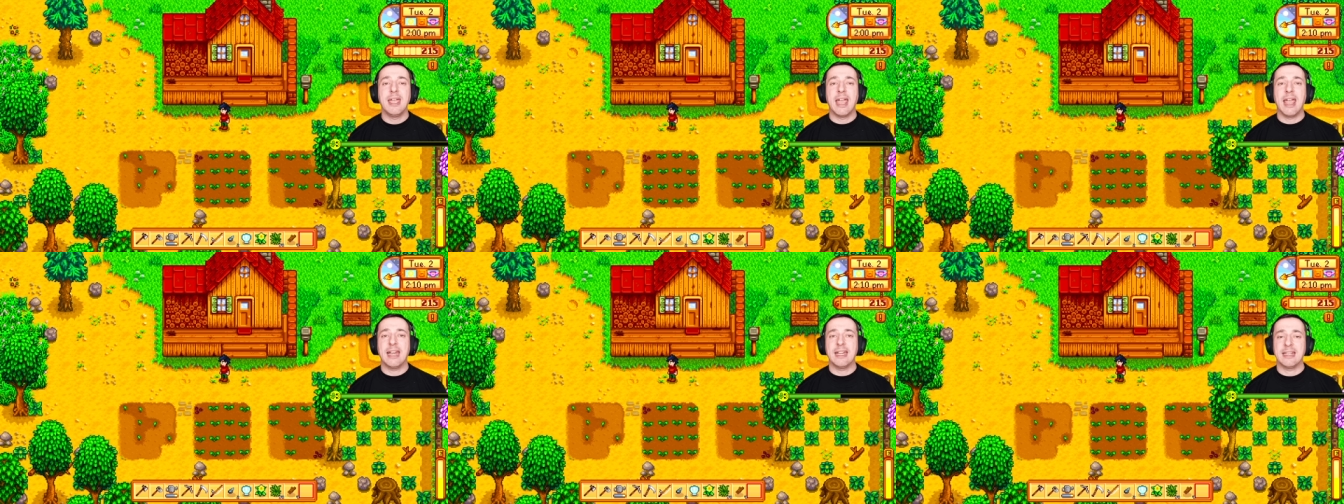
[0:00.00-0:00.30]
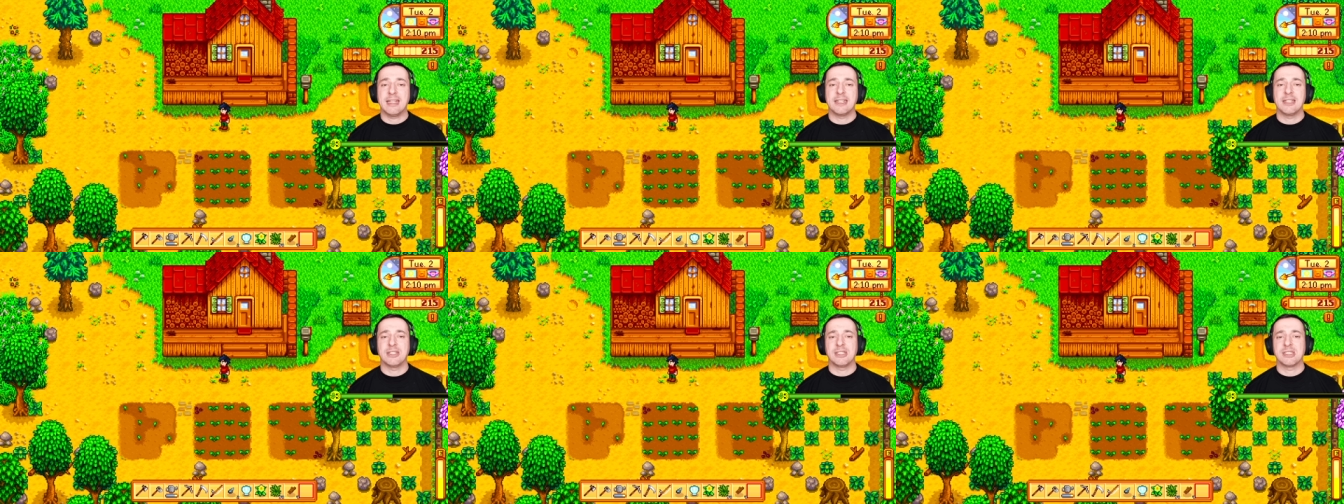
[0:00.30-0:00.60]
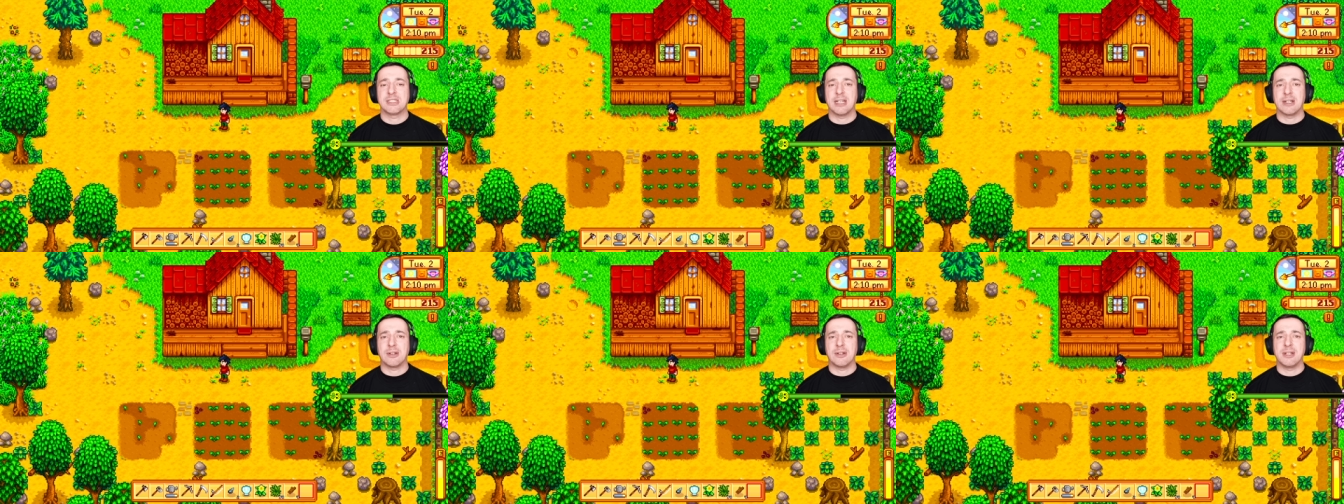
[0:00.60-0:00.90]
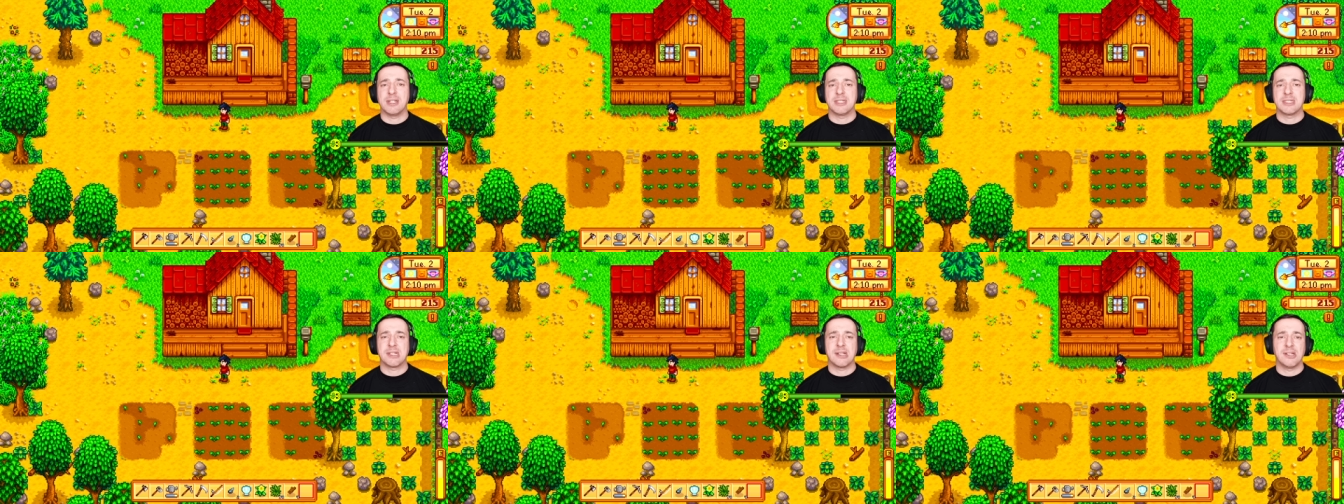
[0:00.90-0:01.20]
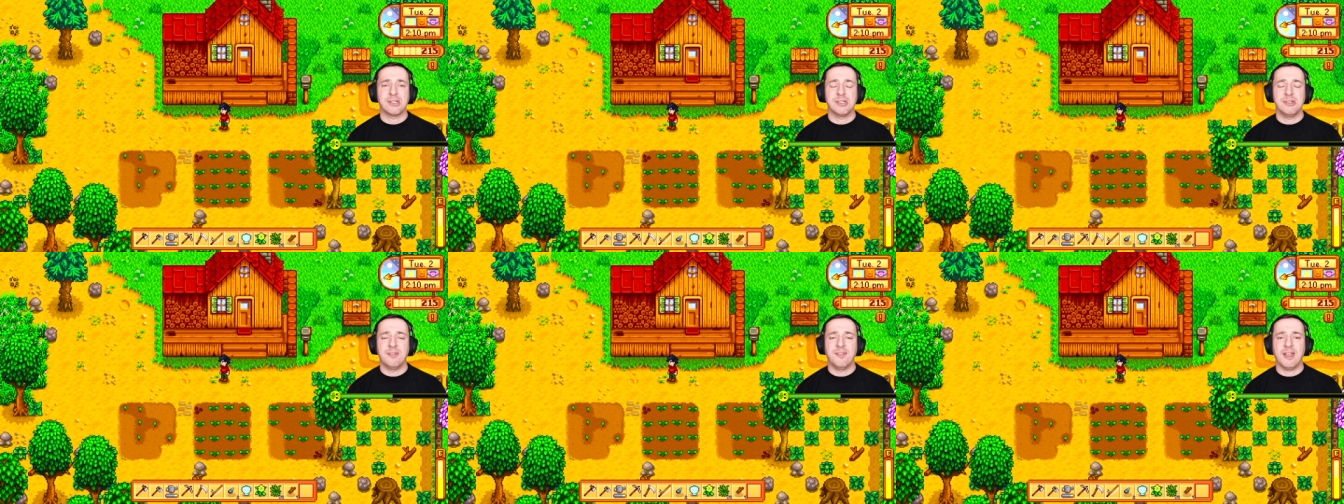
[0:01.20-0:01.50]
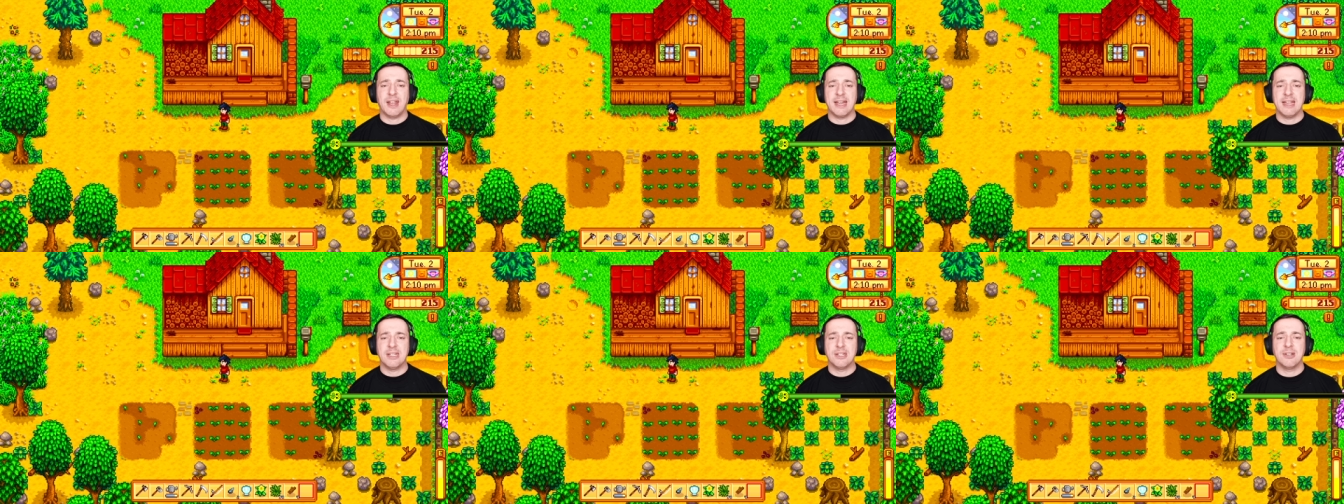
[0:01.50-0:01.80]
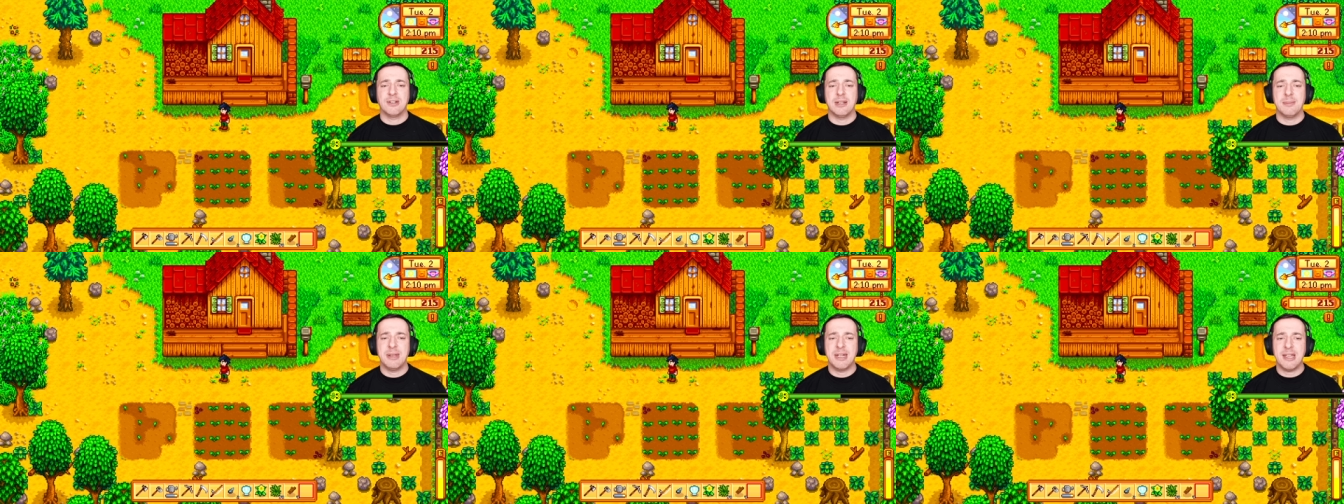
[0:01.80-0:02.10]
Anything that you're stuck on in Stardew Valley,
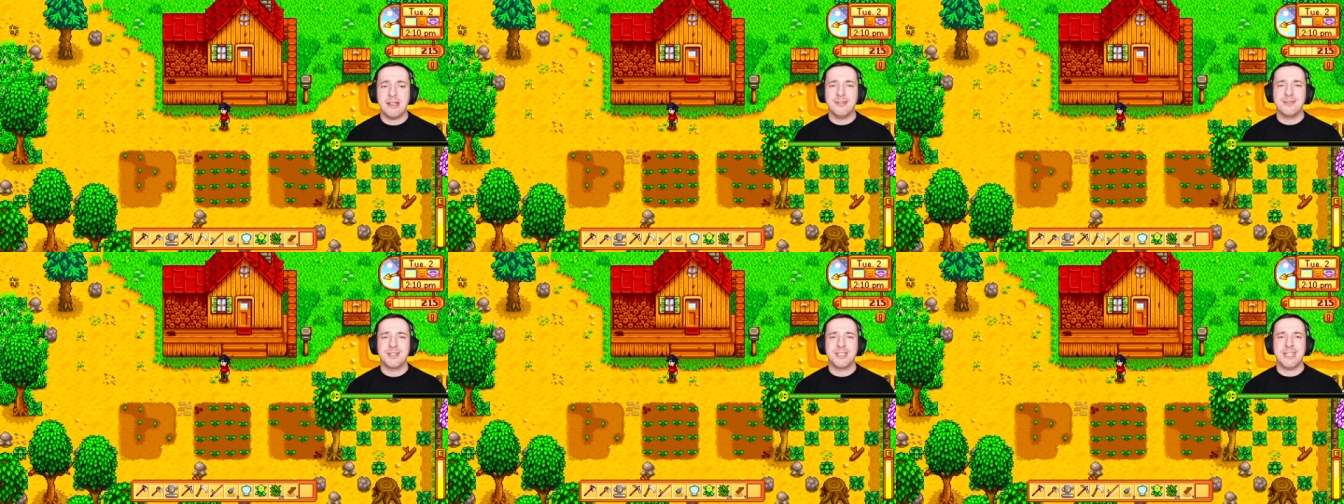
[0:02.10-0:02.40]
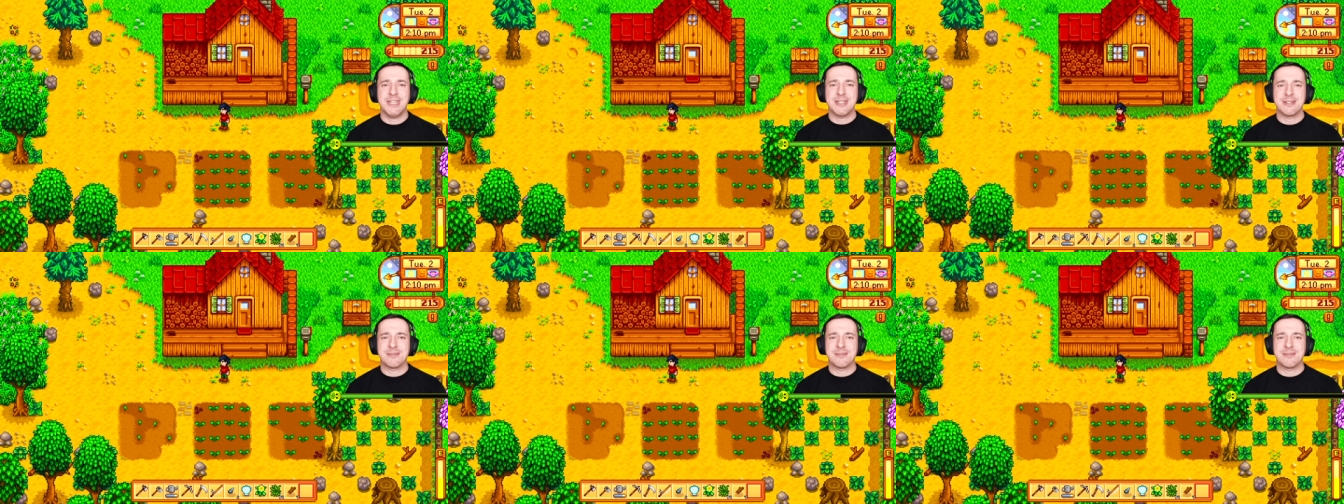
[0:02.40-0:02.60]
do let me know. Cheers.